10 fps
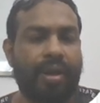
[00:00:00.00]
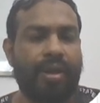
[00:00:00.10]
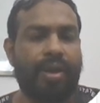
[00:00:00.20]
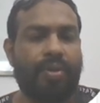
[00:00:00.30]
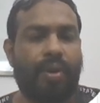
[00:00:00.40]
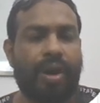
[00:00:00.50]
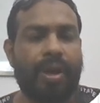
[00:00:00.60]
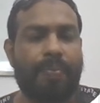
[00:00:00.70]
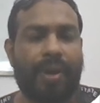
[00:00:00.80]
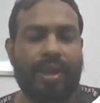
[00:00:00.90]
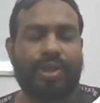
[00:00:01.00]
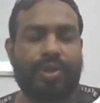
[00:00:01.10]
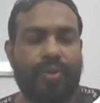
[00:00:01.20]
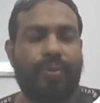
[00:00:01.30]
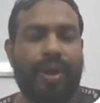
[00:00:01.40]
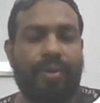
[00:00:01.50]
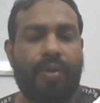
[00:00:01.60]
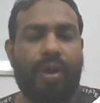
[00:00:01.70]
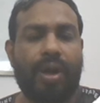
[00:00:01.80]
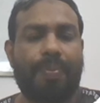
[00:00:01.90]
Here quarter past, when
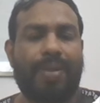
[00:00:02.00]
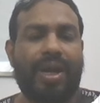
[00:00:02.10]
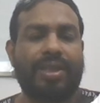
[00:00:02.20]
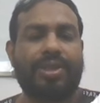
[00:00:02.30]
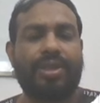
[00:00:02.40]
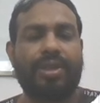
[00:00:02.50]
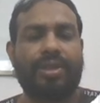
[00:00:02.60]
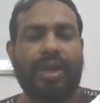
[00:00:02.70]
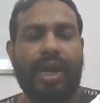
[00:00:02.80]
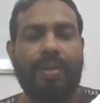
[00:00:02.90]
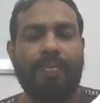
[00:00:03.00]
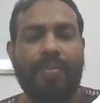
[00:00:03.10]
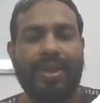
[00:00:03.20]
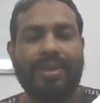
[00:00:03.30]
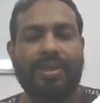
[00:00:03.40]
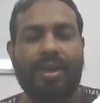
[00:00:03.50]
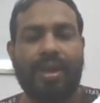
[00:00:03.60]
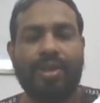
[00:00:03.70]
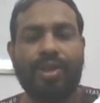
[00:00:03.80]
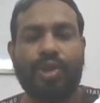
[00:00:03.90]
quarter past, time plus
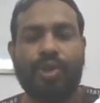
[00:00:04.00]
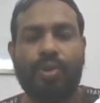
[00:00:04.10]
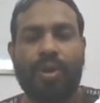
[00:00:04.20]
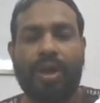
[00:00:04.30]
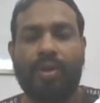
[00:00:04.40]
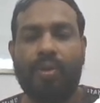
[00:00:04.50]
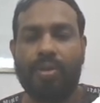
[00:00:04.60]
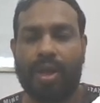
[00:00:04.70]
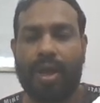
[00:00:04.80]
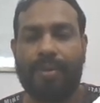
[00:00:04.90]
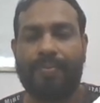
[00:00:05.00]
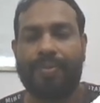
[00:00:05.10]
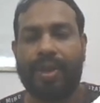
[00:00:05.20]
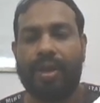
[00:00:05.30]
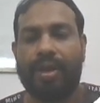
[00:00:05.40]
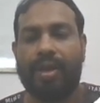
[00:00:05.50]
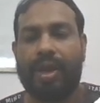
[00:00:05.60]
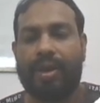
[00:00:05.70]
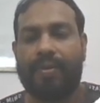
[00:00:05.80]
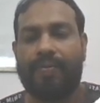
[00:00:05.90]
dan chora olda,
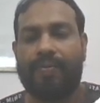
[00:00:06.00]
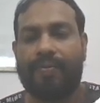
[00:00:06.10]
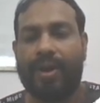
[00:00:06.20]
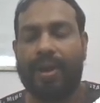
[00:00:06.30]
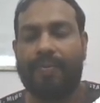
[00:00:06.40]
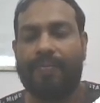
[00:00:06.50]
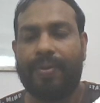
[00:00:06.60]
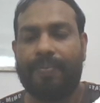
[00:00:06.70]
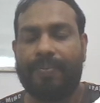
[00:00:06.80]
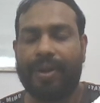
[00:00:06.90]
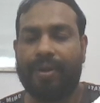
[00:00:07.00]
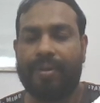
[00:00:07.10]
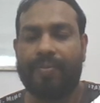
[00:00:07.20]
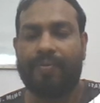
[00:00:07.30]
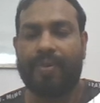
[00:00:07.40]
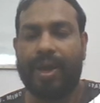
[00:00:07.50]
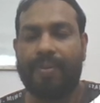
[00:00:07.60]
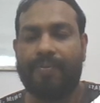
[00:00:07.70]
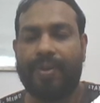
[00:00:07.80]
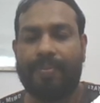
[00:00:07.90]
like
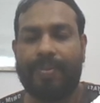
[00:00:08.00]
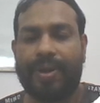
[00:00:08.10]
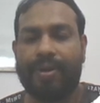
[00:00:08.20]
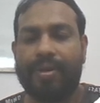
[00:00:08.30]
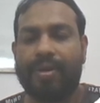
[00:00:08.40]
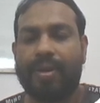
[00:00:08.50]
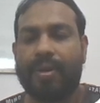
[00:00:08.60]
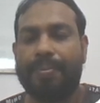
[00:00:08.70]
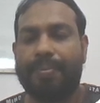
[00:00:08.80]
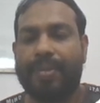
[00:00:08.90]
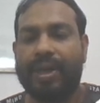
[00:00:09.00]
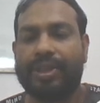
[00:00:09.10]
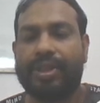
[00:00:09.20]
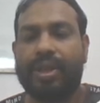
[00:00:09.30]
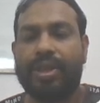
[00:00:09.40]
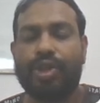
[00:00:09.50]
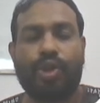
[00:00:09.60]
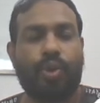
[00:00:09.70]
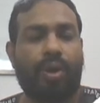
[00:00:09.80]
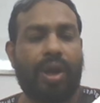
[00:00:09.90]
5:15 besh dan
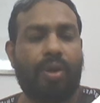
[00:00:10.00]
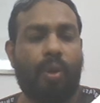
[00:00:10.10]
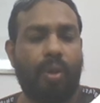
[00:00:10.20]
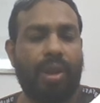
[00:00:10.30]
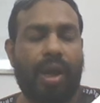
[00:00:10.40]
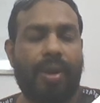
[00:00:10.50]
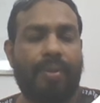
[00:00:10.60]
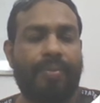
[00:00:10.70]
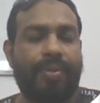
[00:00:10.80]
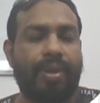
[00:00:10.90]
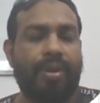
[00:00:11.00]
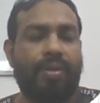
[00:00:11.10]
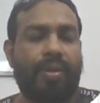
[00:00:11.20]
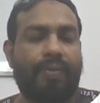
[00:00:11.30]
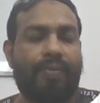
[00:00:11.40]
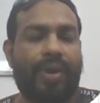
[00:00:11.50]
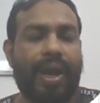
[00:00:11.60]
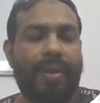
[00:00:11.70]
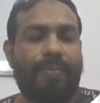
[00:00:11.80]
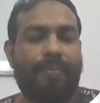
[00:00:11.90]
chora olda.
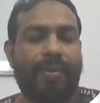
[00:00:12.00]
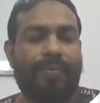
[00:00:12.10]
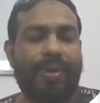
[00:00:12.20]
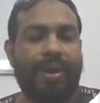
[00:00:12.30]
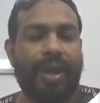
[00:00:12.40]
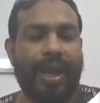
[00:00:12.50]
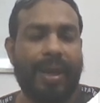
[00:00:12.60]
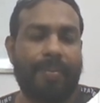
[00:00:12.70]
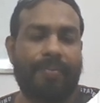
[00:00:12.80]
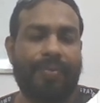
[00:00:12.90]
5:15 am.